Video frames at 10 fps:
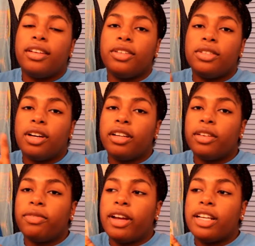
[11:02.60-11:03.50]
you tone
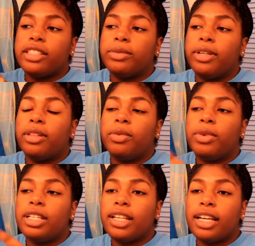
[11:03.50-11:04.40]
your face with
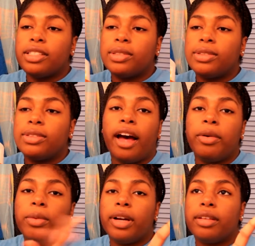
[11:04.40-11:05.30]
witch hazel.
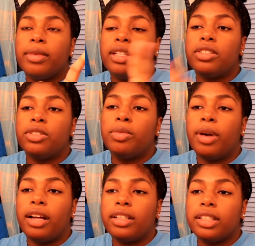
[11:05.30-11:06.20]
I would recommend 2
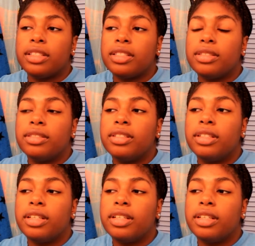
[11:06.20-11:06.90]
products.